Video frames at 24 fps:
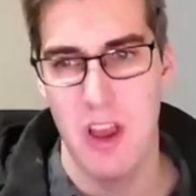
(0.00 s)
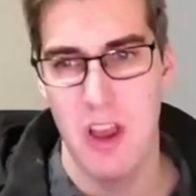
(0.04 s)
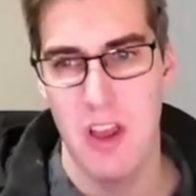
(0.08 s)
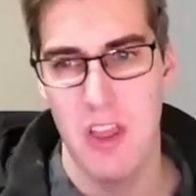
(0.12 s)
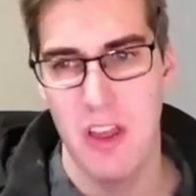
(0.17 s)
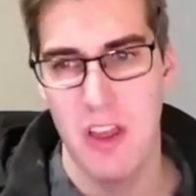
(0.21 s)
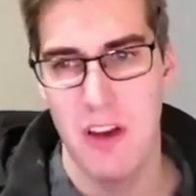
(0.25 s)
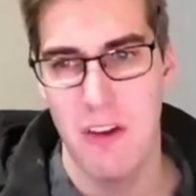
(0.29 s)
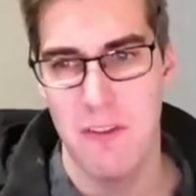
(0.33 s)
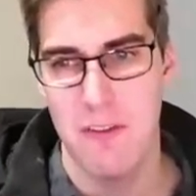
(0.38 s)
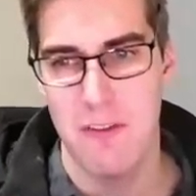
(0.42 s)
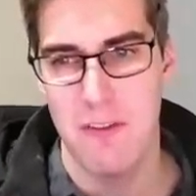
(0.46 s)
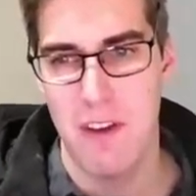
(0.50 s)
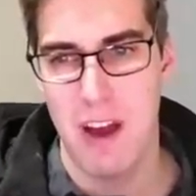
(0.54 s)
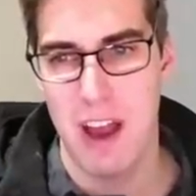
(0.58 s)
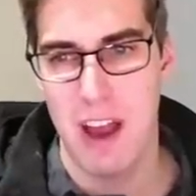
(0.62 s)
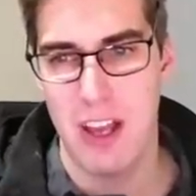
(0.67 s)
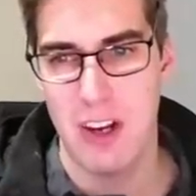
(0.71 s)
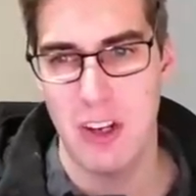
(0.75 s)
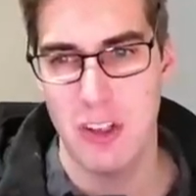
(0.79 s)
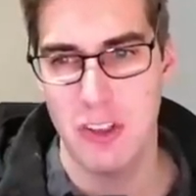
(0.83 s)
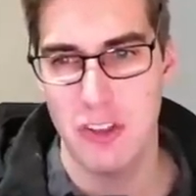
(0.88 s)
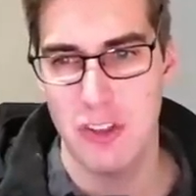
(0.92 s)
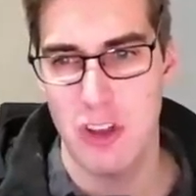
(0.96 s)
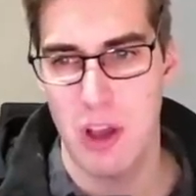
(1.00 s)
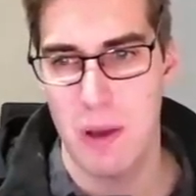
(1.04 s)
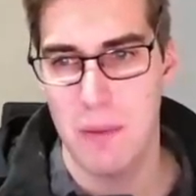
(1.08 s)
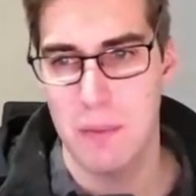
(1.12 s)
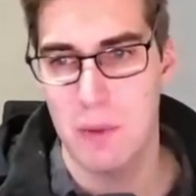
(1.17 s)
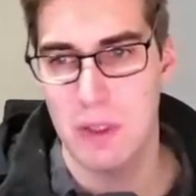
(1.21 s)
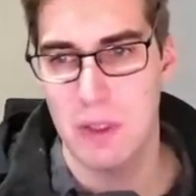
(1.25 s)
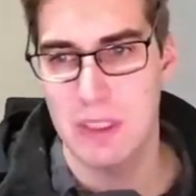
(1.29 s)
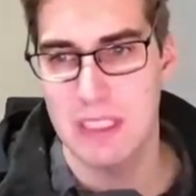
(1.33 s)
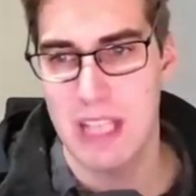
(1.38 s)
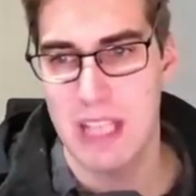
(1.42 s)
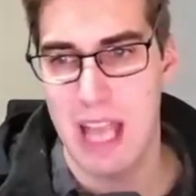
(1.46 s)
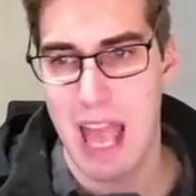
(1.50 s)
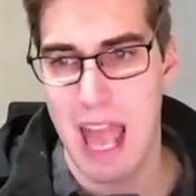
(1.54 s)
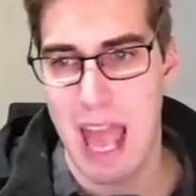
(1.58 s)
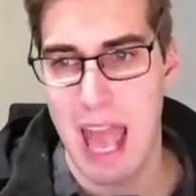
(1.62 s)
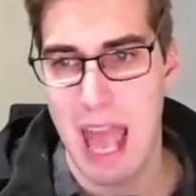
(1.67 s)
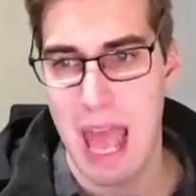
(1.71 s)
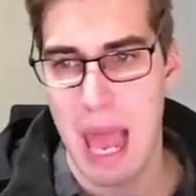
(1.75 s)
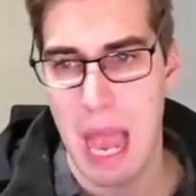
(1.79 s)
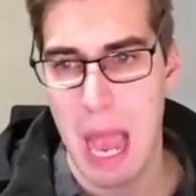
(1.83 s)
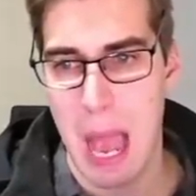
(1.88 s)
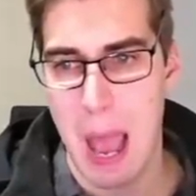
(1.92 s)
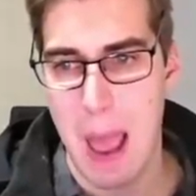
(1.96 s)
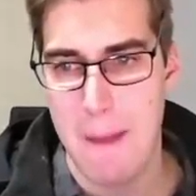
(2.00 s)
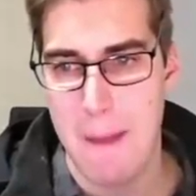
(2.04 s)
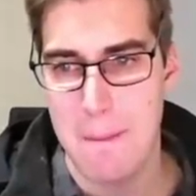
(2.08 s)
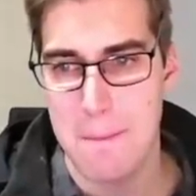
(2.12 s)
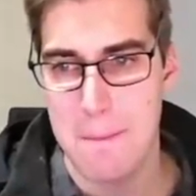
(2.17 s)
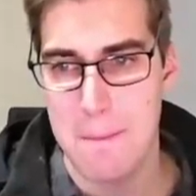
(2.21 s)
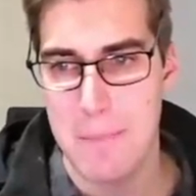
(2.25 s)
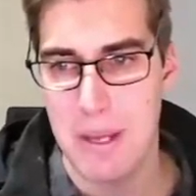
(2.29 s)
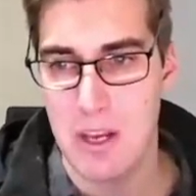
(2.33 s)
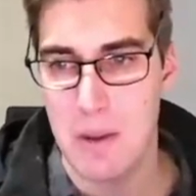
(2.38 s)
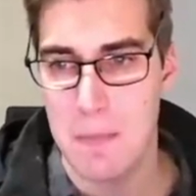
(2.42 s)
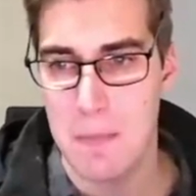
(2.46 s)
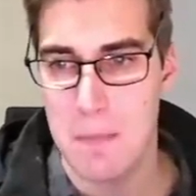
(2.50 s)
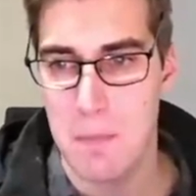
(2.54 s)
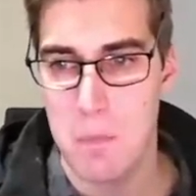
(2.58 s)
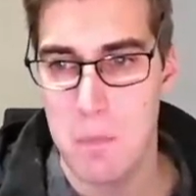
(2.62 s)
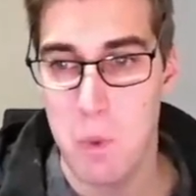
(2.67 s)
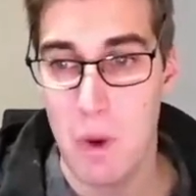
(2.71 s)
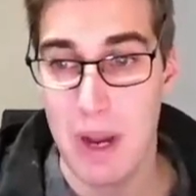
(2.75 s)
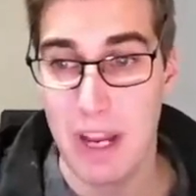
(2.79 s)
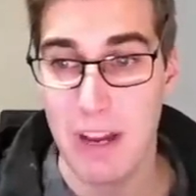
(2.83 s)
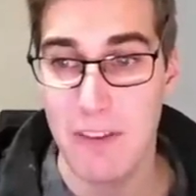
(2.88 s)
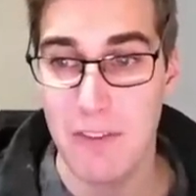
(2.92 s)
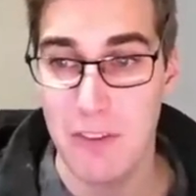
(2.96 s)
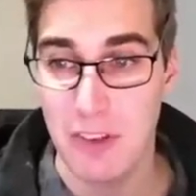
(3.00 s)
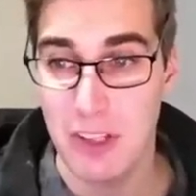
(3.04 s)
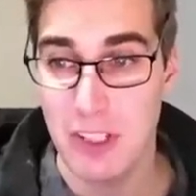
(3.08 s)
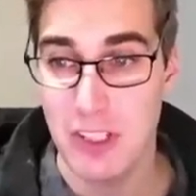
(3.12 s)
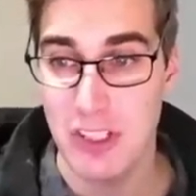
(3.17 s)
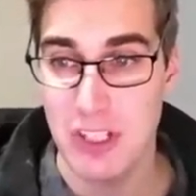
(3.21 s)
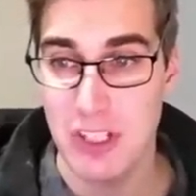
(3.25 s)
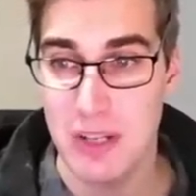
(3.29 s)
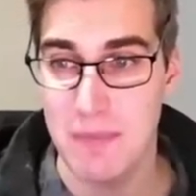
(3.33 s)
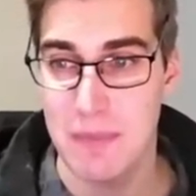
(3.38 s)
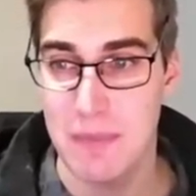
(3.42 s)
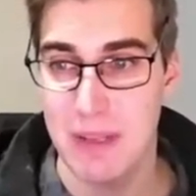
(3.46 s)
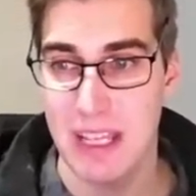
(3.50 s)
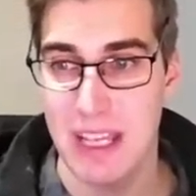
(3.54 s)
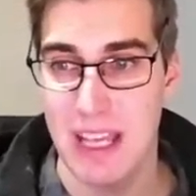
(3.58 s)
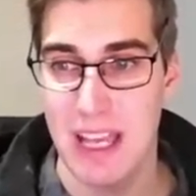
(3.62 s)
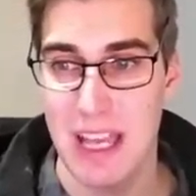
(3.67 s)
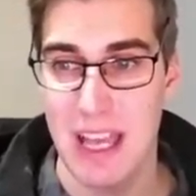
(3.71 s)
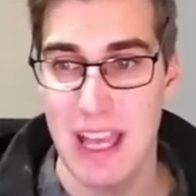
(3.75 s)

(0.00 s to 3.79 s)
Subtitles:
The final job was to add a bit of brick for the chimney.